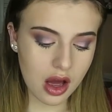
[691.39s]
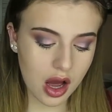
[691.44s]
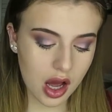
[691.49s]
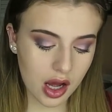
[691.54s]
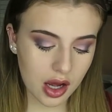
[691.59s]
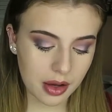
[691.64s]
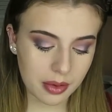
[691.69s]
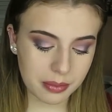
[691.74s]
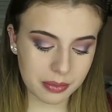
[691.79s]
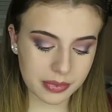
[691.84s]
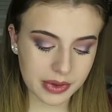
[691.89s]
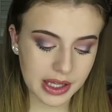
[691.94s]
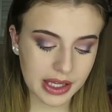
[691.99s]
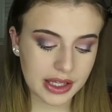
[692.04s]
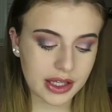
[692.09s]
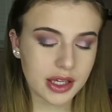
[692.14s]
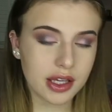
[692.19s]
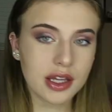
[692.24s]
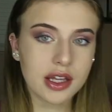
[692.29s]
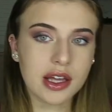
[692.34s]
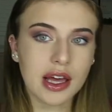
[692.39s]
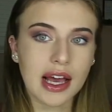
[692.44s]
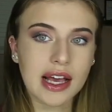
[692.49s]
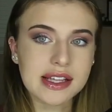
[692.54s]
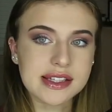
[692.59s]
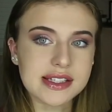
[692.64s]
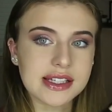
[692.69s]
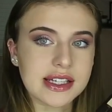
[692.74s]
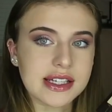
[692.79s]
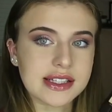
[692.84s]
Like
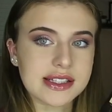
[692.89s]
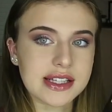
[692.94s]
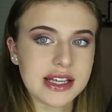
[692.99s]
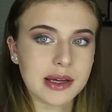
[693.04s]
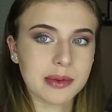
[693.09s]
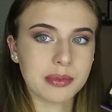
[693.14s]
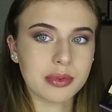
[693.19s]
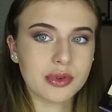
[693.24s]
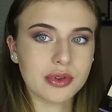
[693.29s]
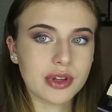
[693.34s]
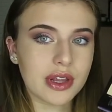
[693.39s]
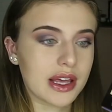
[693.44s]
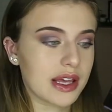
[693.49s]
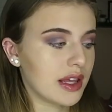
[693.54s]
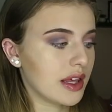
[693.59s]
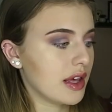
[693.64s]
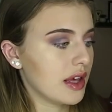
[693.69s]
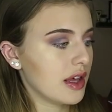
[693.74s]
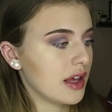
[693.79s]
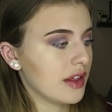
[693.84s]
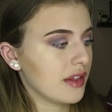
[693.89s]
as an example, like